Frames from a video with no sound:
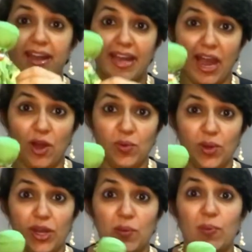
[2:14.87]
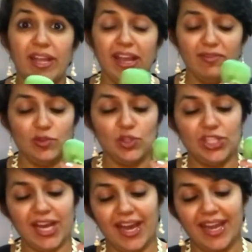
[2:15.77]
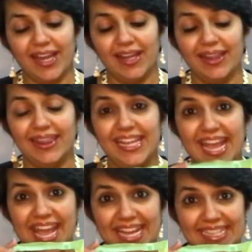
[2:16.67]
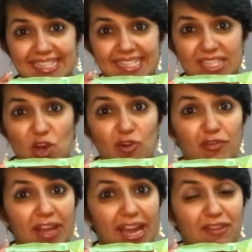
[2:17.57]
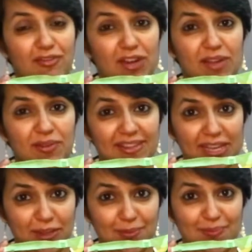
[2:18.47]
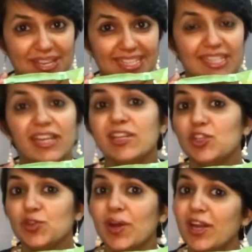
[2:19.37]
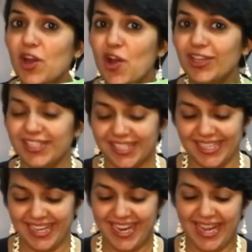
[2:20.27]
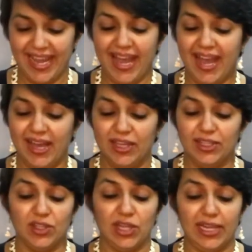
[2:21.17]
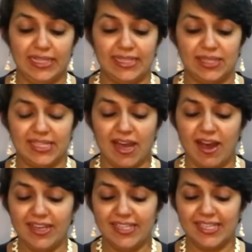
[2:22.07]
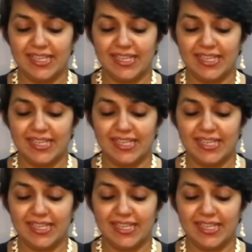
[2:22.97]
Now, we have to tie the ends of every single piece into a knot. Let's start.